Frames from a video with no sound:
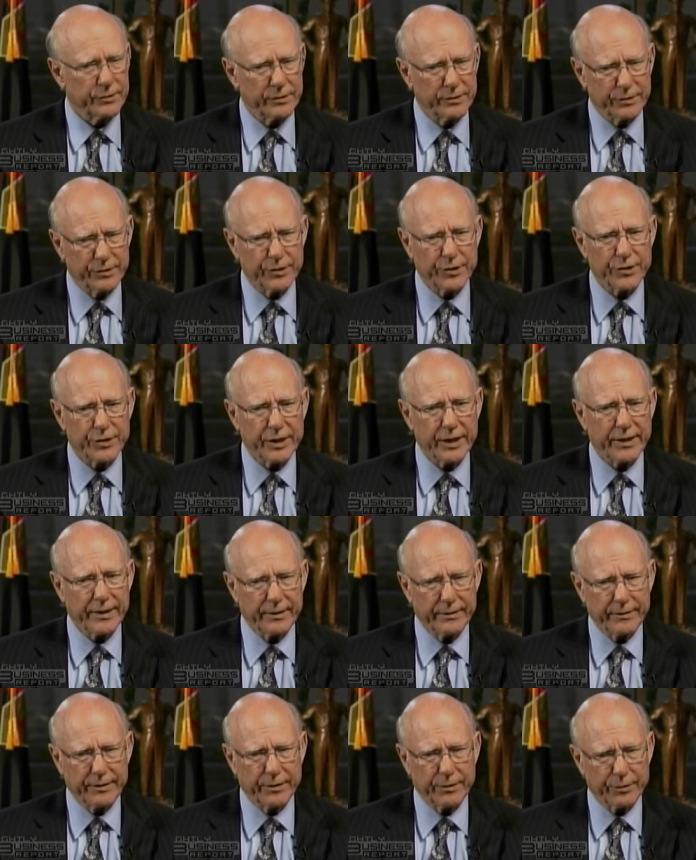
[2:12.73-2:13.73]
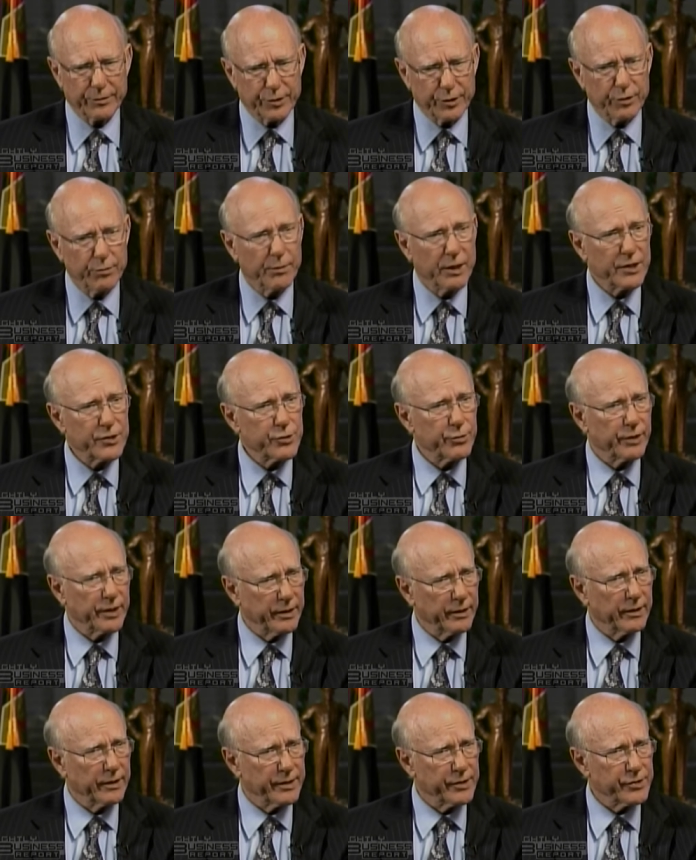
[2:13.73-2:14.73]
to take too much
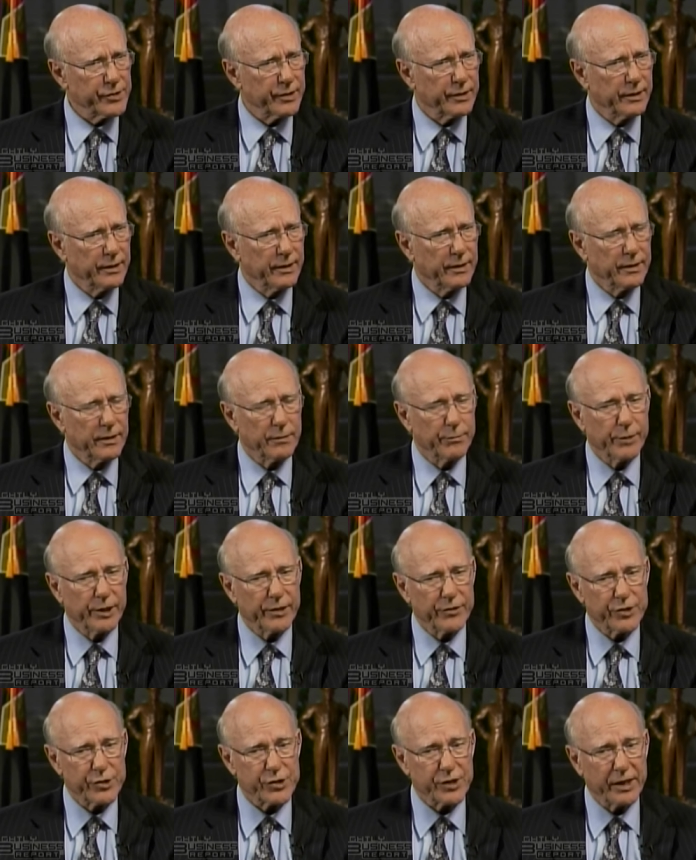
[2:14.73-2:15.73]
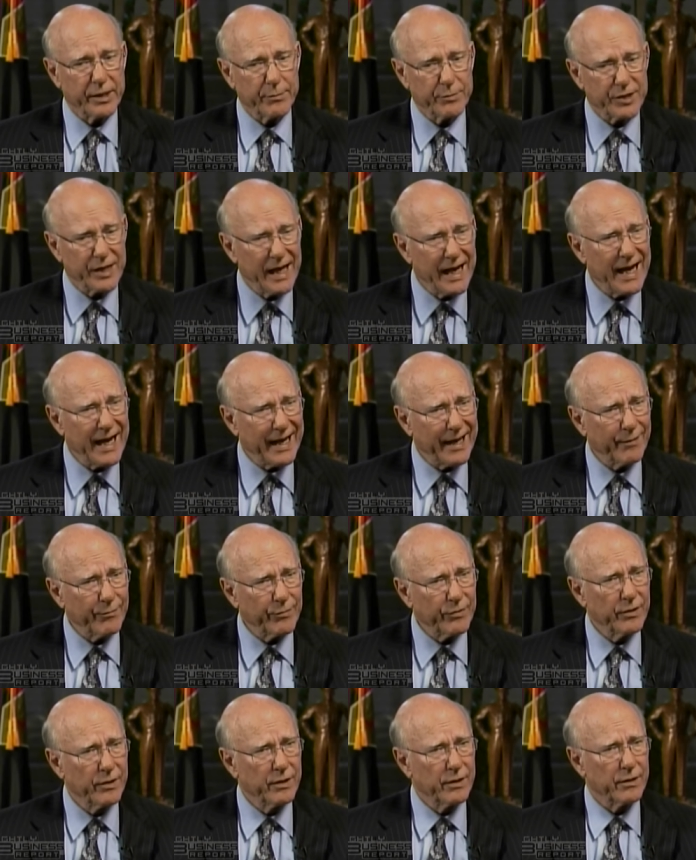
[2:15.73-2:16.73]
regulation. But at the same
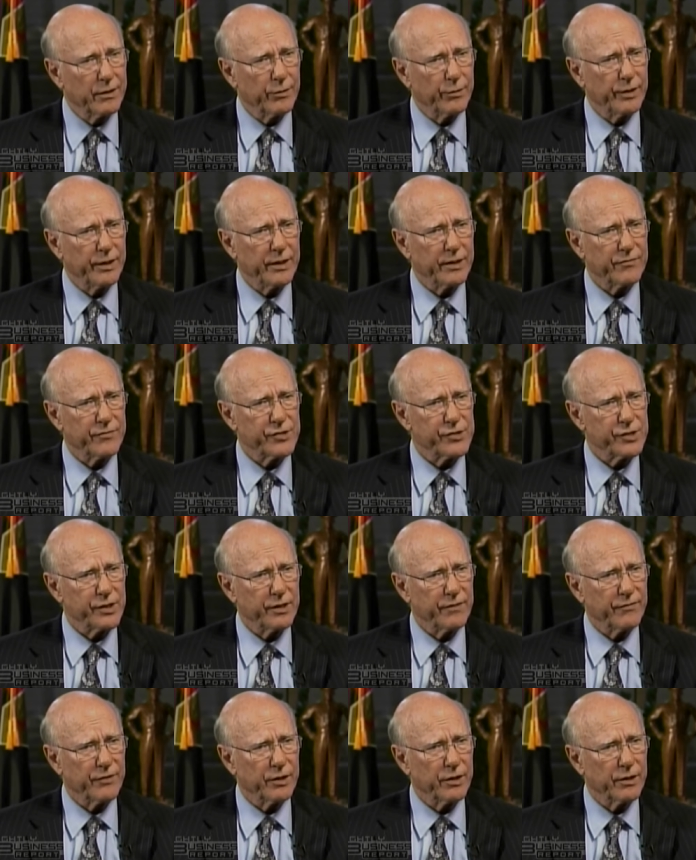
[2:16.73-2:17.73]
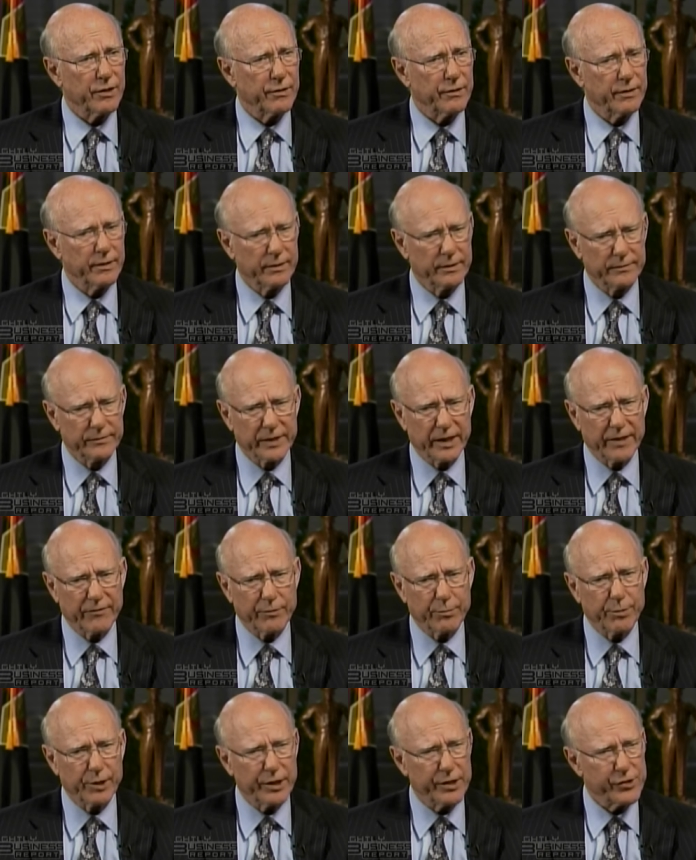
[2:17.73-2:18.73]
time, we have to safeguard
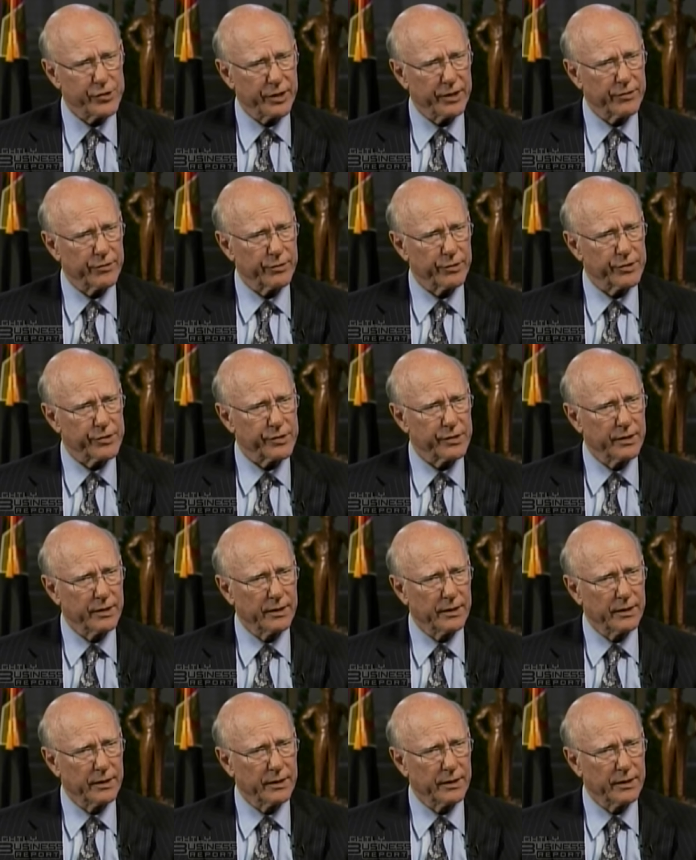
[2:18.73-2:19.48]
everybody's interests.